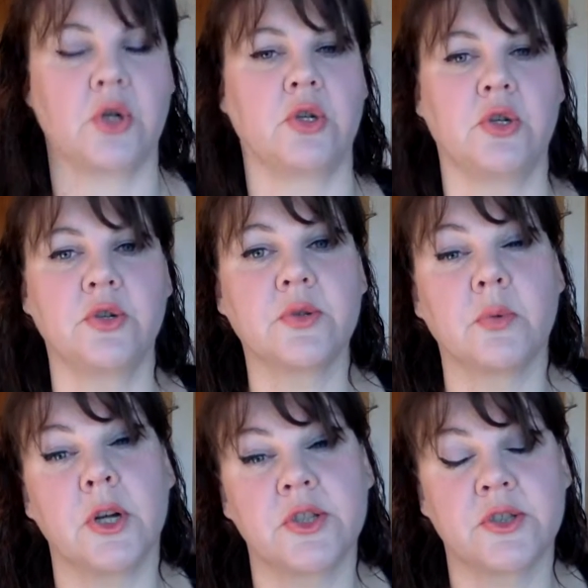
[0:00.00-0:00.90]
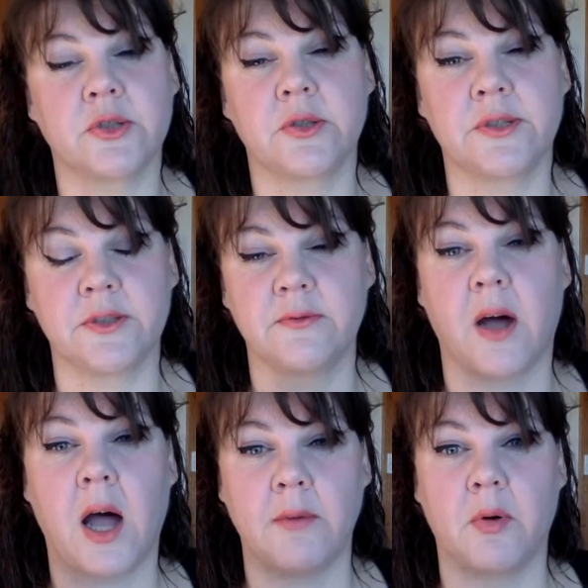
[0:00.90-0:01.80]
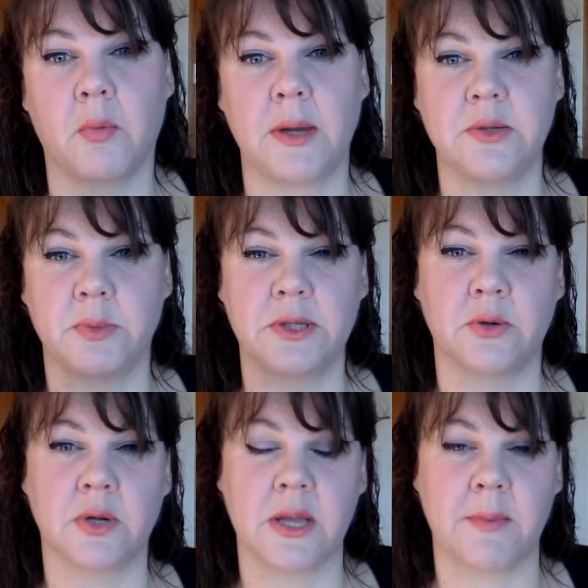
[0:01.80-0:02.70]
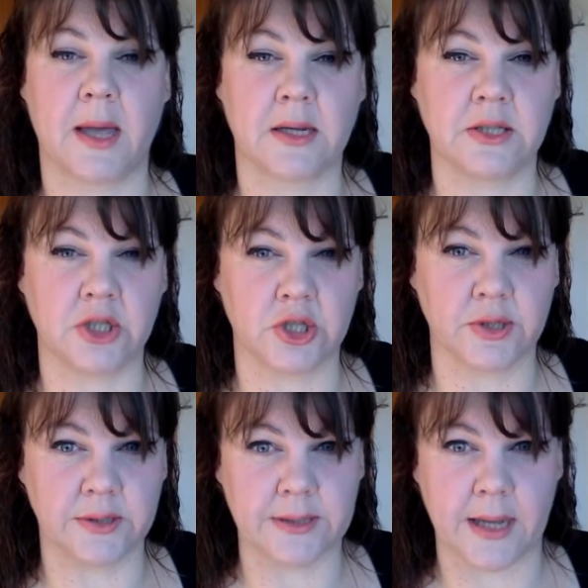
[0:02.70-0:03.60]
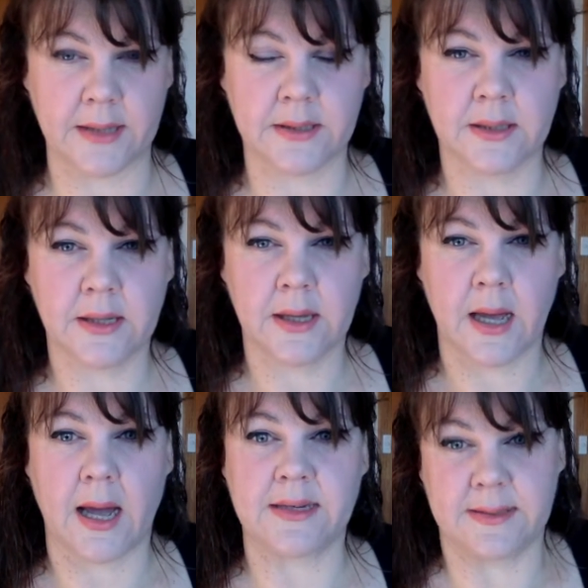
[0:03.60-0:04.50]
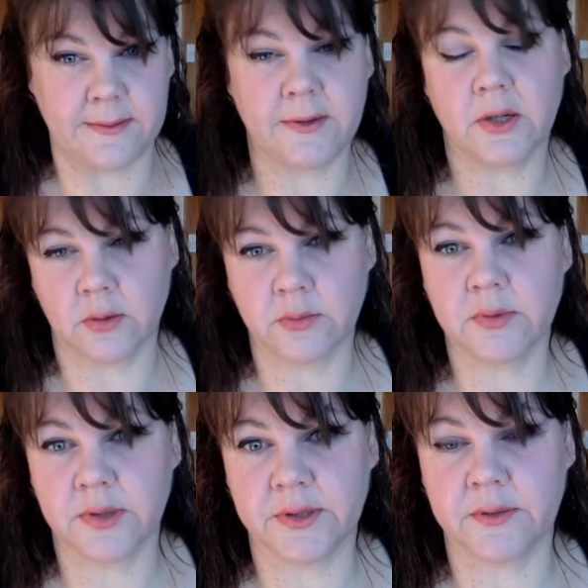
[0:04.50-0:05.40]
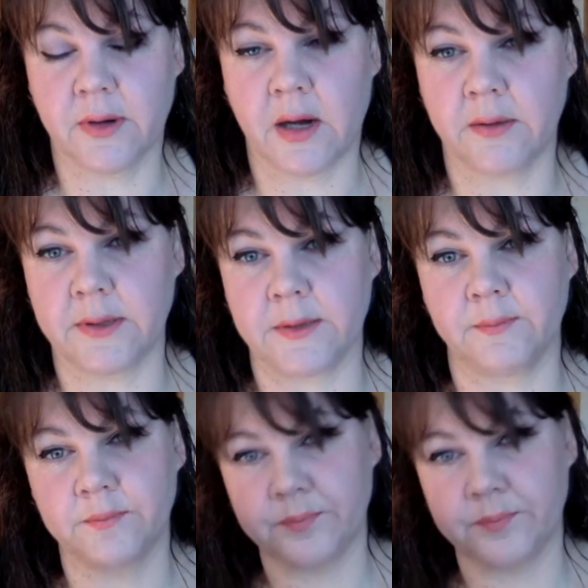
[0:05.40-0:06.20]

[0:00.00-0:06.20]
use the word survival when we're talking about conditions that are difficult to survive in.